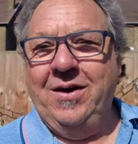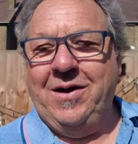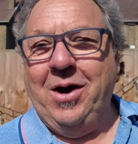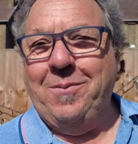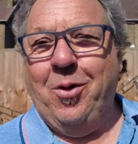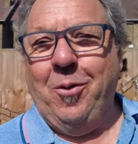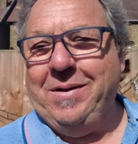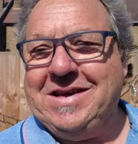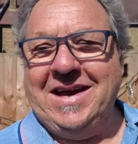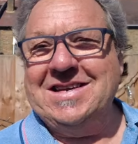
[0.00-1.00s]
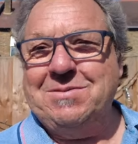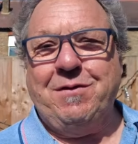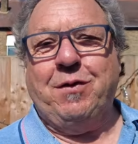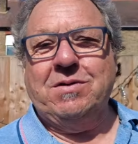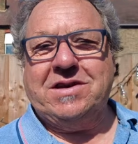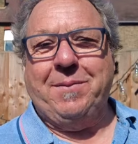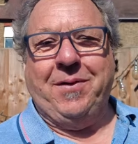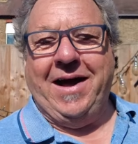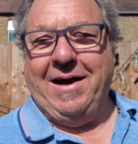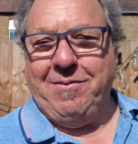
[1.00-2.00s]
we've got more potatoes than we thought we was going to
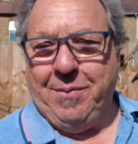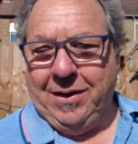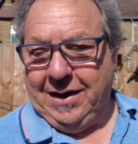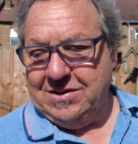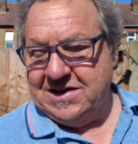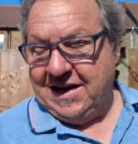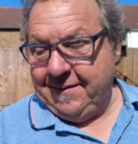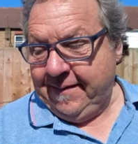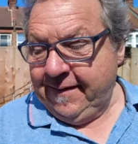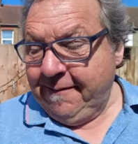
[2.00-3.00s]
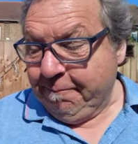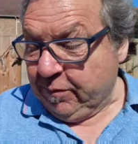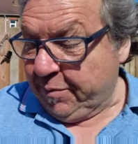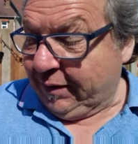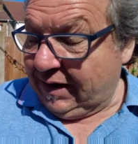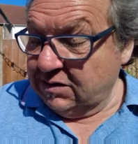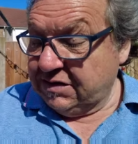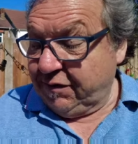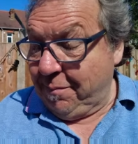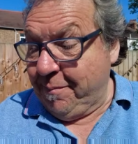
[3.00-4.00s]
put out. We have put loads out. We have put loads
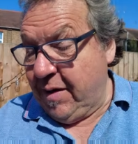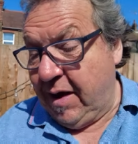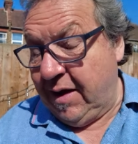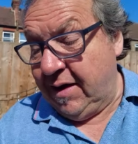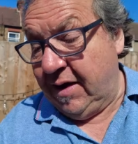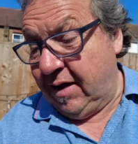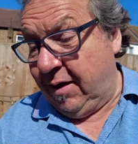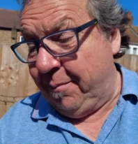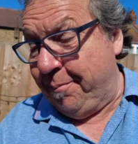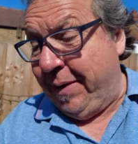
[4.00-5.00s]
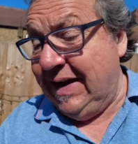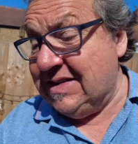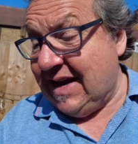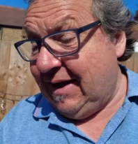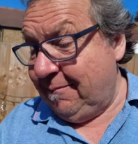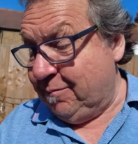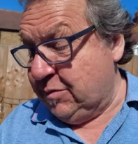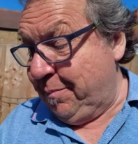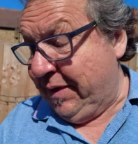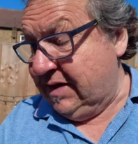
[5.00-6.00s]
of them uh, um, peas out,
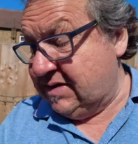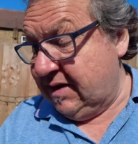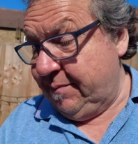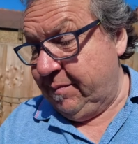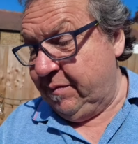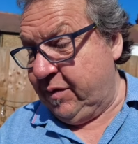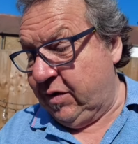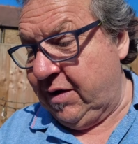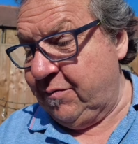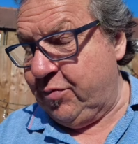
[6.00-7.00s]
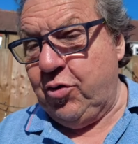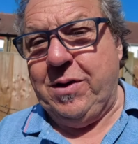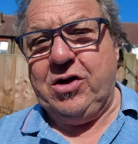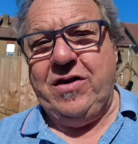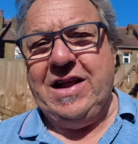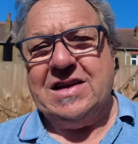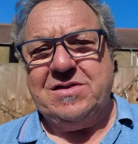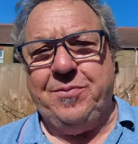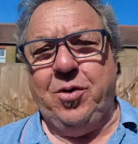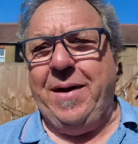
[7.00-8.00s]
some peas out. We've them broom in the greenhouse.
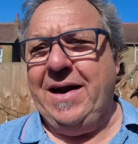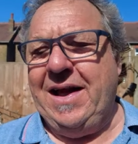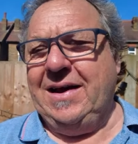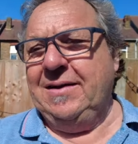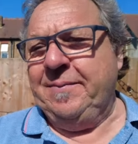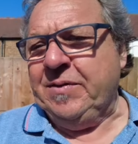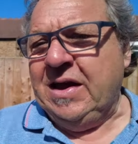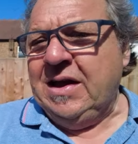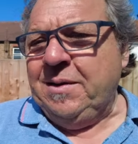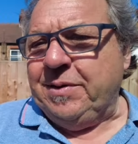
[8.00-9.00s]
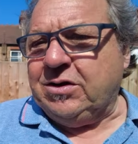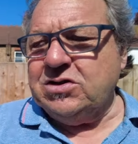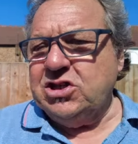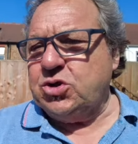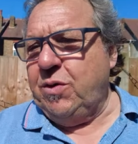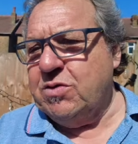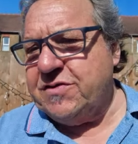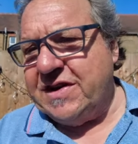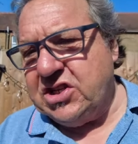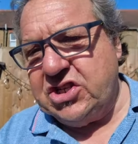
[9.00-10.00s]
We put them out now. Because of the squirrels, we've
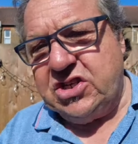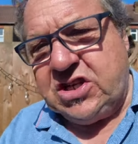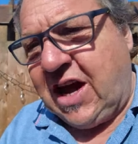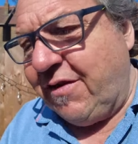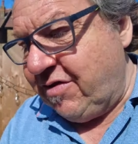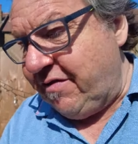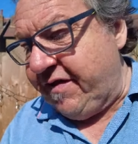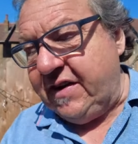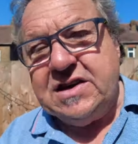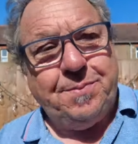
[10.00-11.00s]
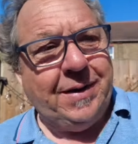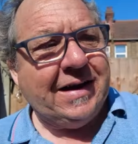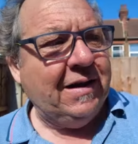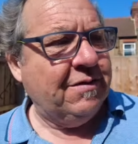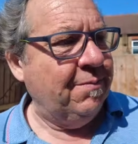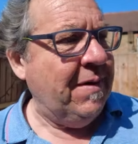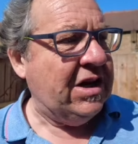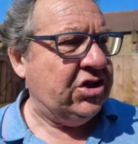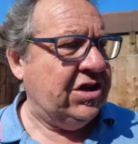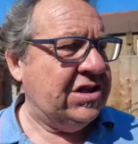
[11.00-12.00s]
had to, to cover everything in this bloody
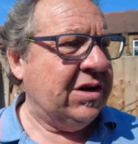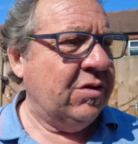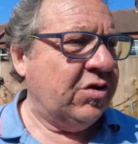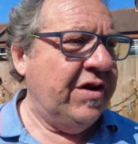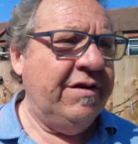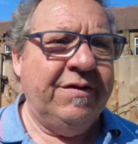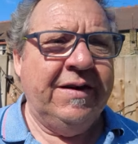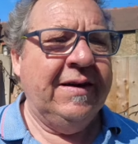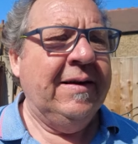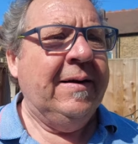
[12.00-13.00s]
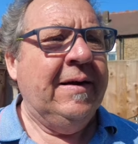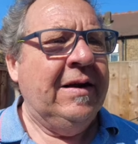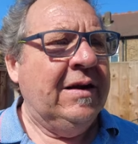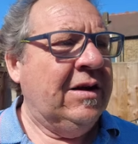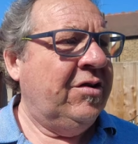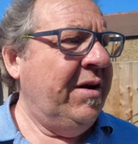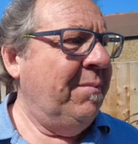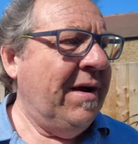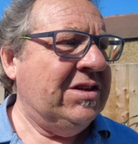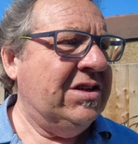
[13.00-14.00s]
mesh, this old green green
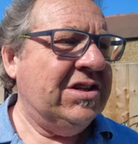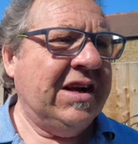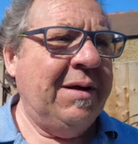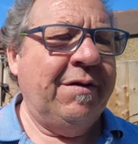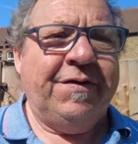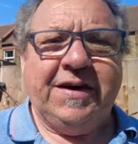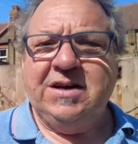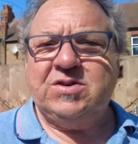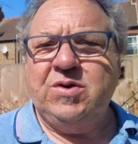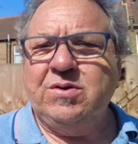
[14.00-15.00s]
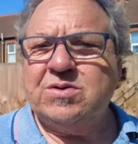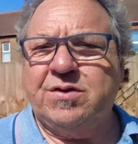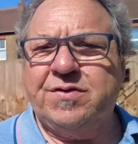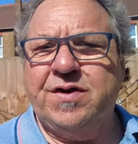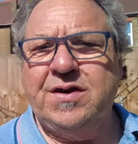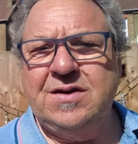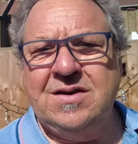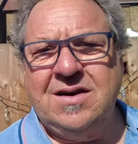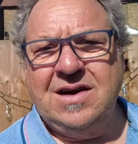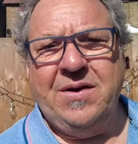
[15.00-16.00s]
mesh, just to keep the fucking squirrels off.
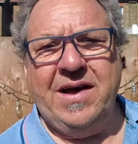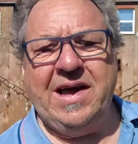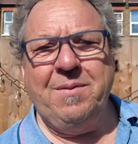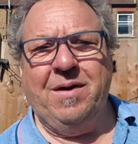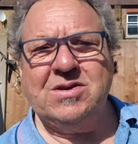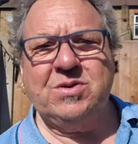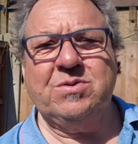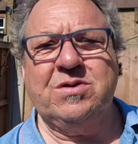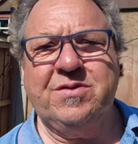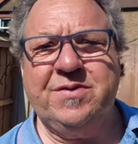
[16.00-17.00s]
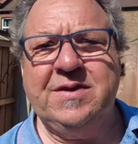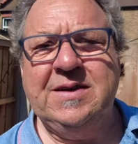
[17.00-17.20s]
I know how to keep my squirrels off.